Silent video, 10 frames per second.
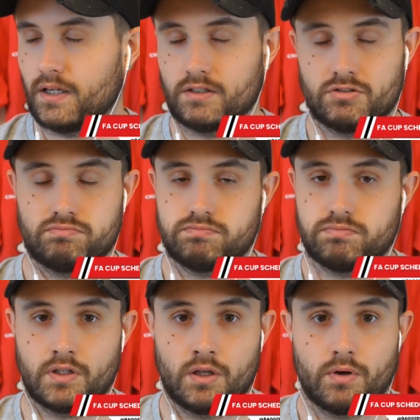as
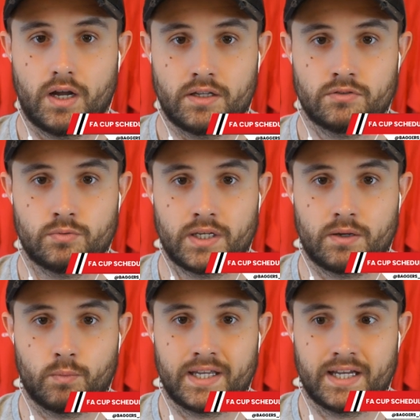you know, and we
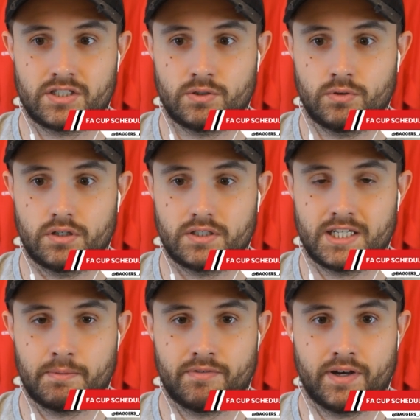we get to a, a
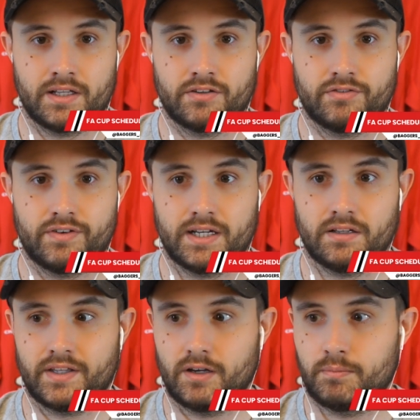semi final and a
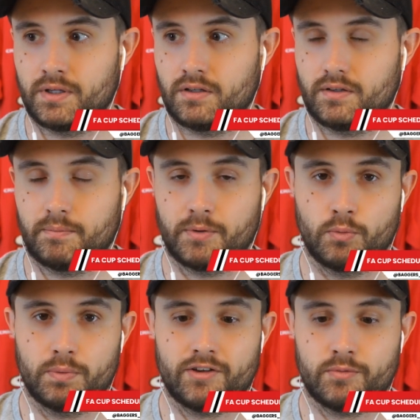final. That would be be
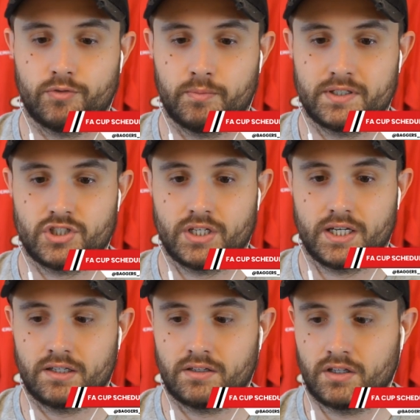unbelievable for Manchester
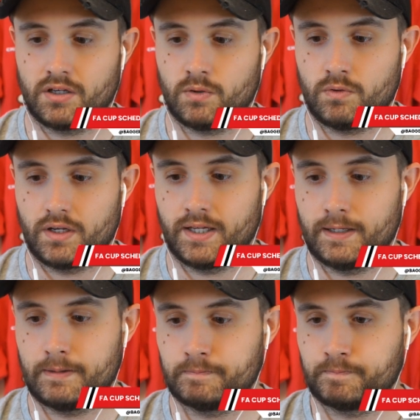United. You know,
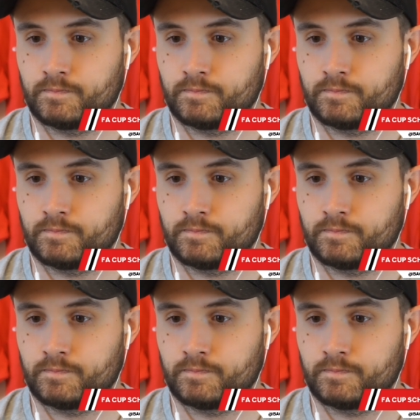um,